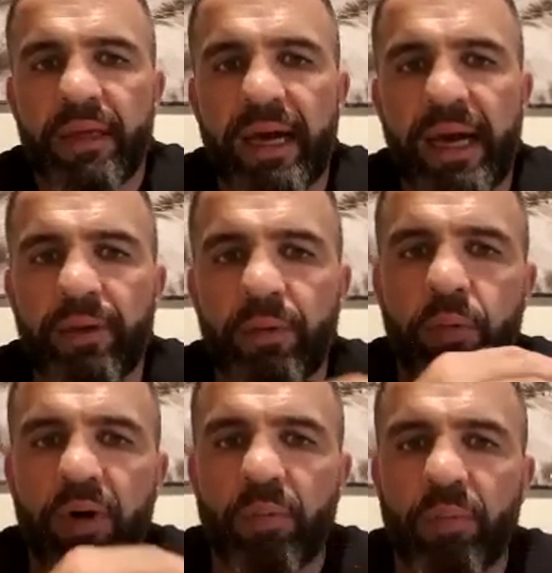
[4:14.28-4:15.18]
and
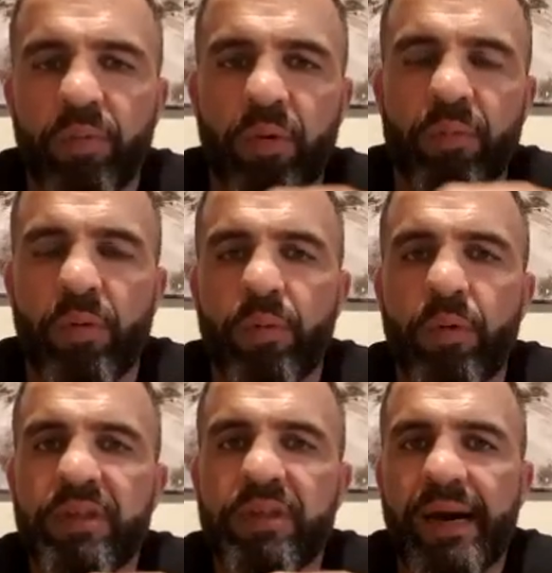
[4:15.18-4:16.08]
what
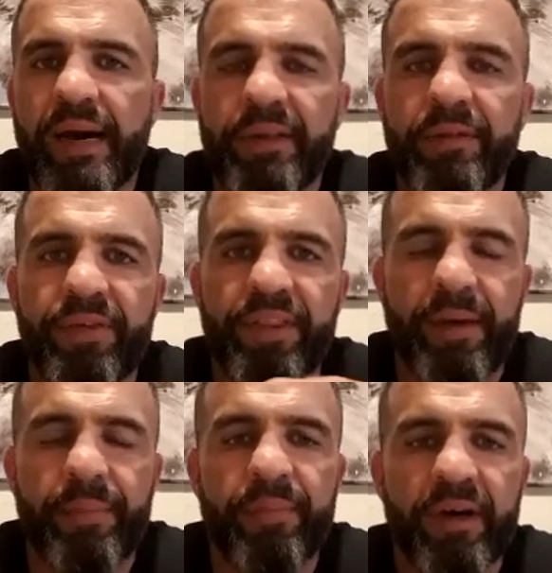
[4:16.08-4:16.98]
was happening for
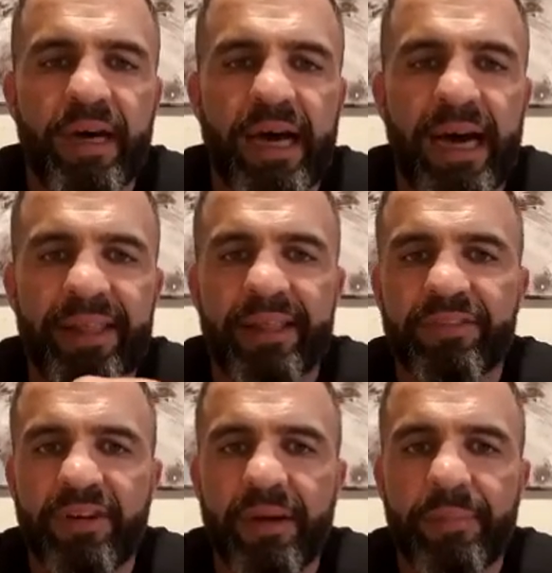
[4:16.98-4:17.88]
them at that
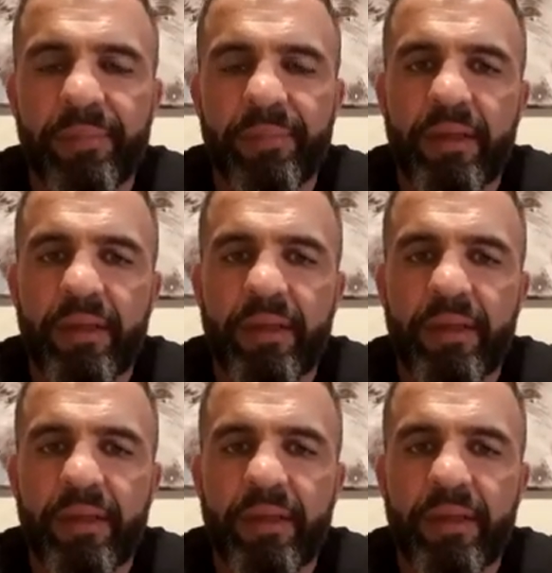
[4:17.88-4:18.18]
time.